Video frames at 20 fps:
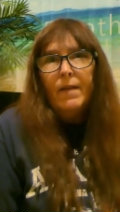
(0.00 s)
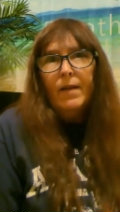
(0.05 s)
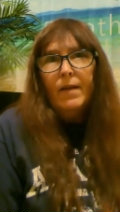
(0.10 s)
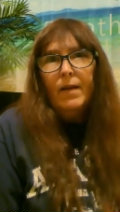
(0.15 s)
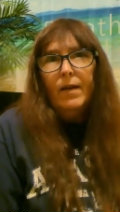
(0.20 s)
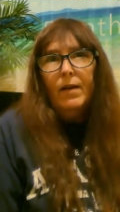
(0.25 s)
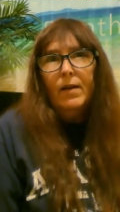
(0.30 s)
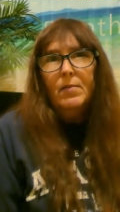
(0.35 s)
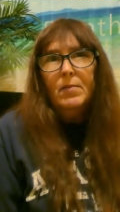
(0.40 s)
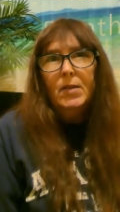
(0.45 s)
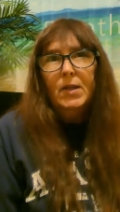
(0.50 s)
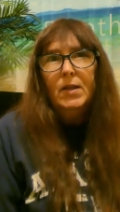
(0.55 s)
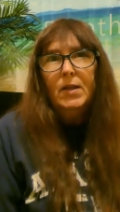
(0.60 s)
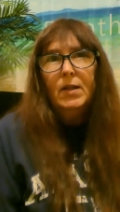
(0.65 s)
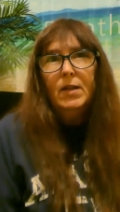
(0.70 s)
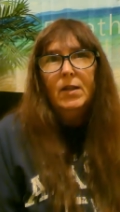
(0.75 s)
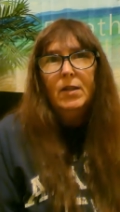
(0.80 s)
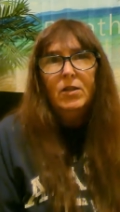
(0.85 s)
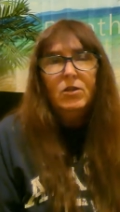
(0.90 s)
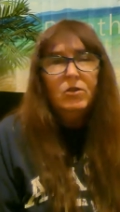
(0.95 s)
Um,
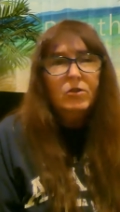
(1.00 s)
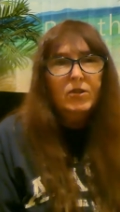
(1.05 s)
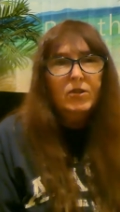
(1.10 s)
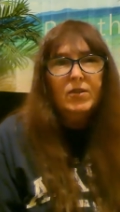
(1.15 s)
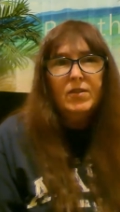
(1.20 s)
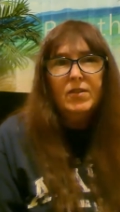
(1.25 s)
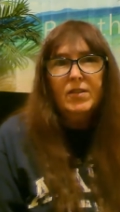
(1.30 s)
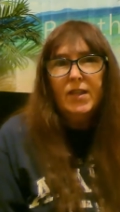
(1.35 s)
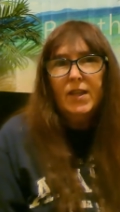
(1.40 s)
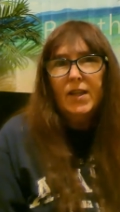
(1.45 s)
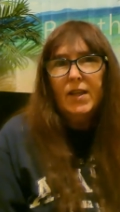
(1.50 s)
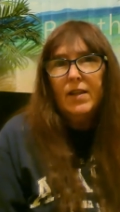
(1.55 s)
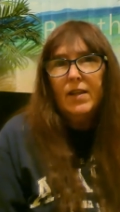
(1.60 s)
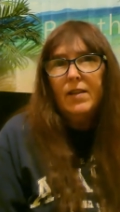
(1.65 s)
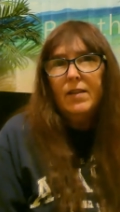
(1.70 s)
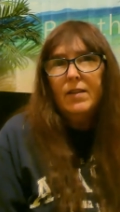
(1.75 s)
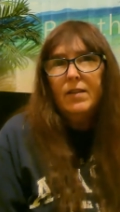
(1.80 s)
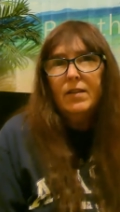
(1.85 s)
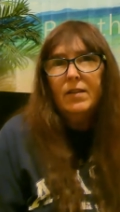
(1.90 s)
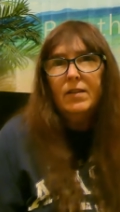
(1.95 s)
you could stay
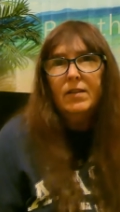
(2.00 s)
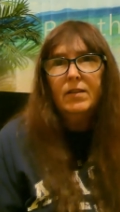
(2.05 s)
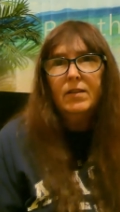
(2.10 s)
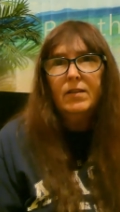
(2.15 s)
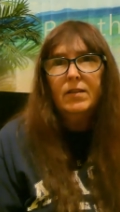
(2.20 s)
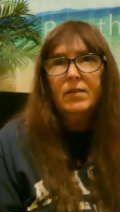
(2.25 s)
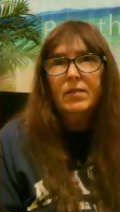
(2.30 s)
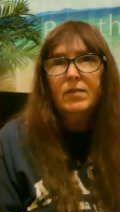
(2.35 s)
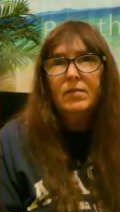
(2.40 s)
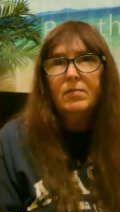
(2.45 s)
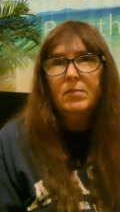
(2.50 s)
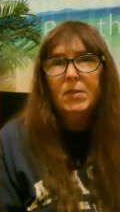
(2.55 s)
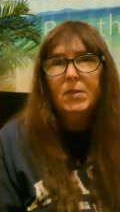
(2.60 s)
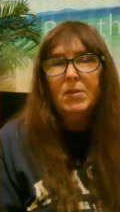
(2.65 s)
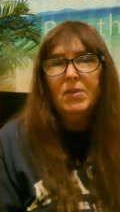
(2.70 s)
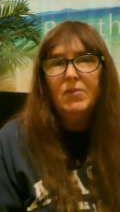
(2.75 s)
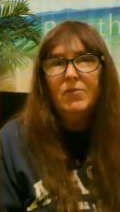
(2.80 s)
maybe